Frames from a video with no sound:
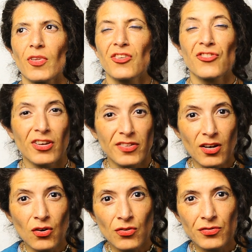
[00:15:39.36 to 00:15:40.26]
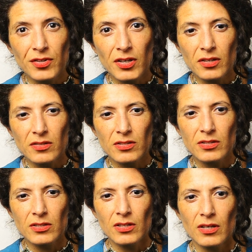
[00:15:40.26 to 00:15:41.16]
Check the
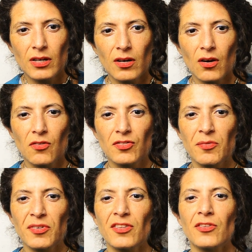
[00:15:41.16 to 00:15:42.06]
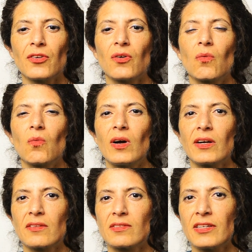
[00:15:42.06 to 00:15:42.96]
context of the video. What
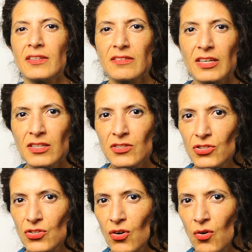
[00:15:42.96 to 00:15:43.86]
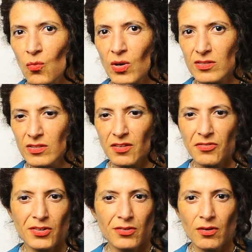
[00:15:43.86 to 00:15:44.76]
is the intention? What's the
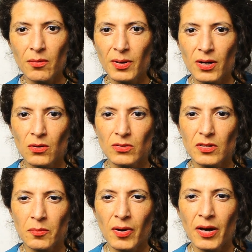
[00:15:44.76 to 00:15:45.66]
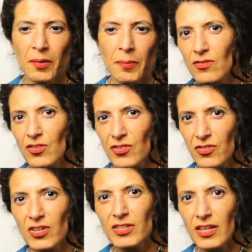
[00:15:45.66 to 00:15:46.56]
video about?
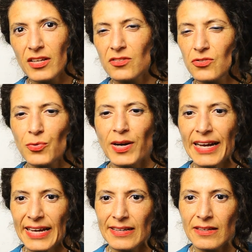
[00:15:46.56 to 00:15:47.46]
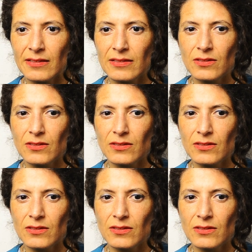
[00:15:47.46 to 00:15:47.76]
Chances are that it's related